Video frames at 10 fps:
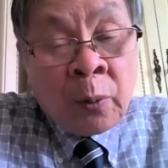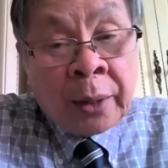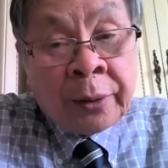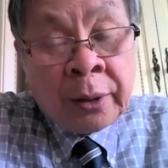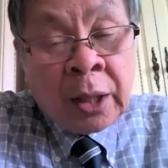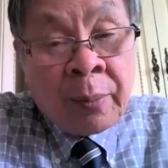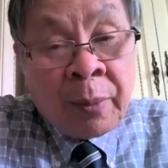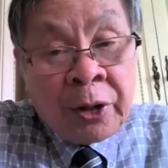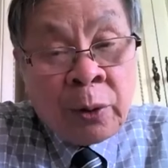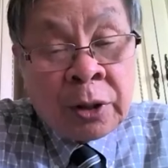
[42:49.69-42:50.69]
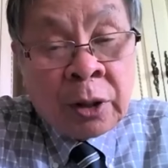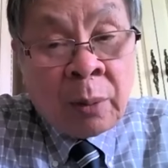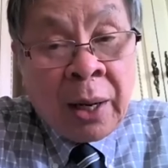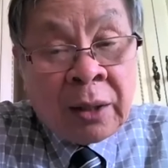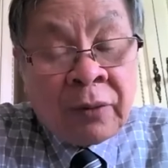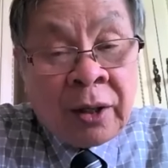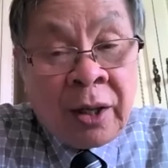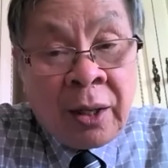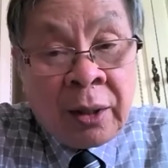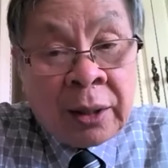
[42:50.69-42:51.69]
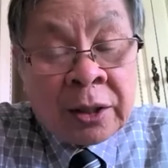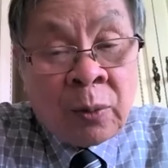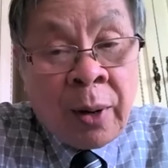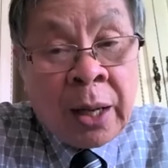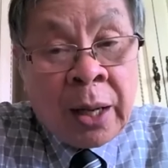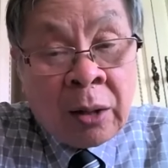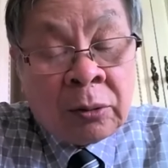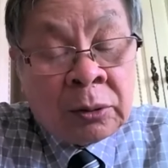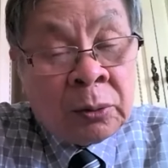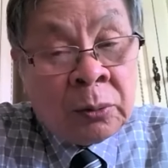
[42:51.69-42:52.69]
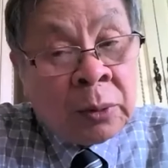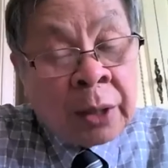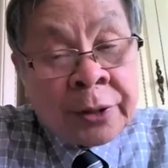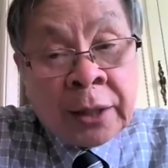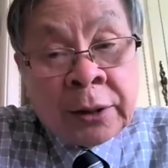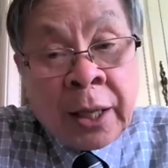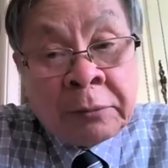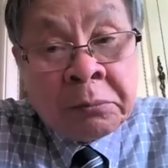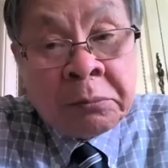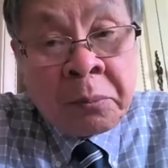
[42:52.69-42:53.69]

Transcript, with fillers: We are thinking about using some kind of annealing as a way how to address that.